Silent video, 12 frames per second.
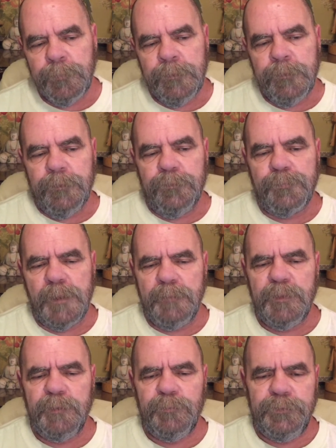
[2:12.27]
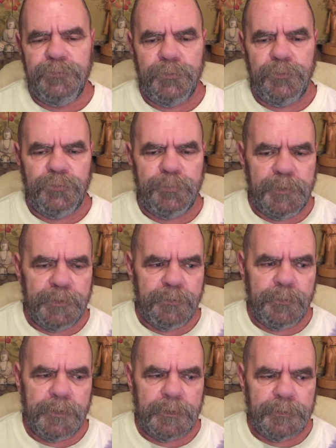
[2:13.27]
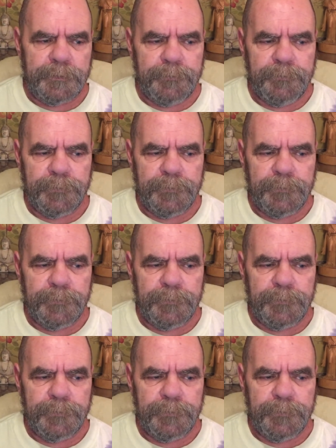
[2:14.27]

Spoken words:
If my memory serves me correctly,